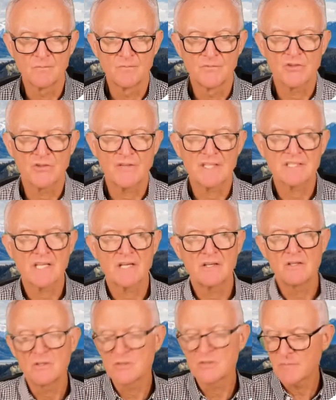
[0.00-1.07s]
So that's how you
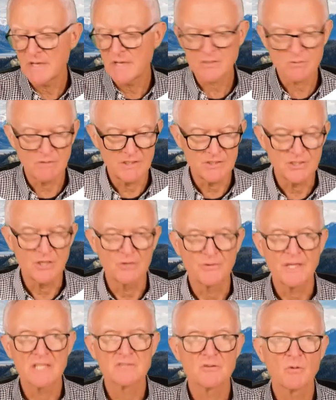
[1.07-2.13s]
use mass ratio.
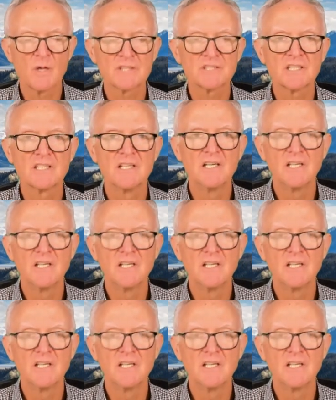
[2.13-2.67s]
Thanks for watching.